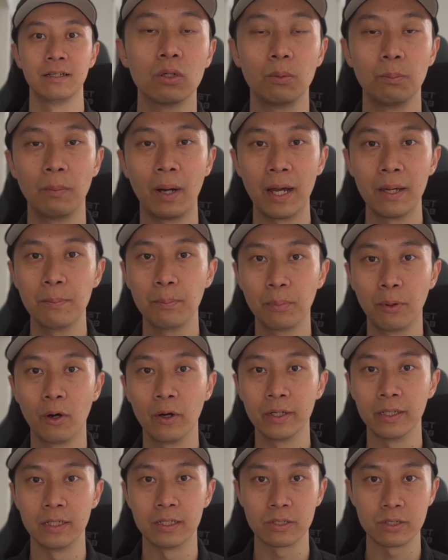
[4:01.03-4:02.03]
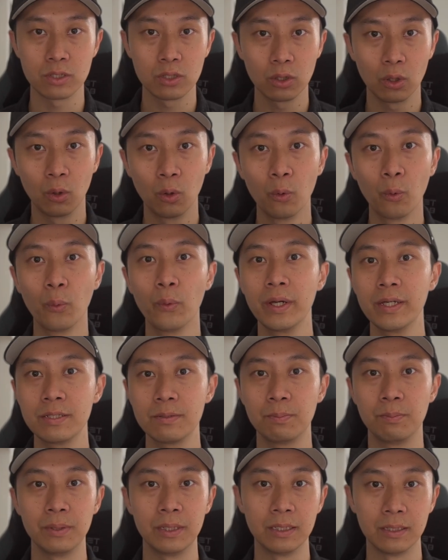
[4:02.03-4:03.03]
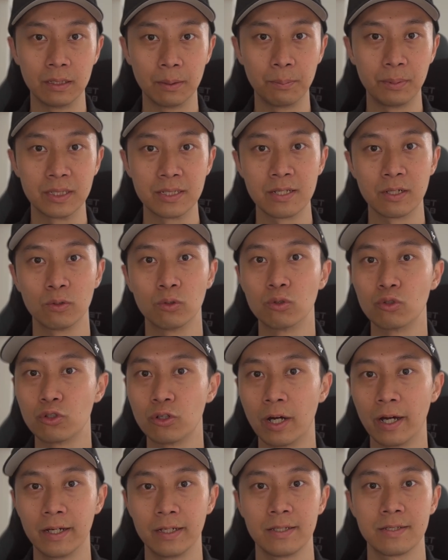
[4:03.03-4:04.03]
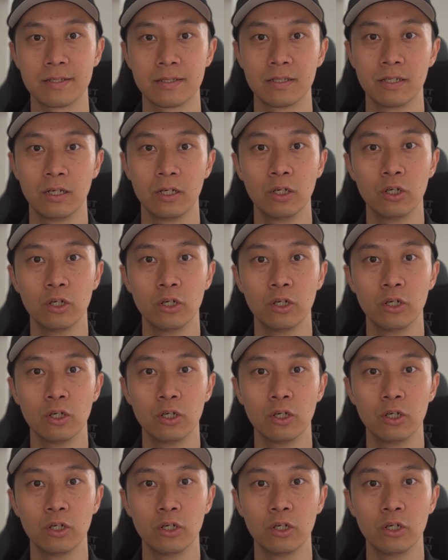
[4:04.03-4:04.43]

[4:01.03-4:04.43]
My point is always be the person who tries.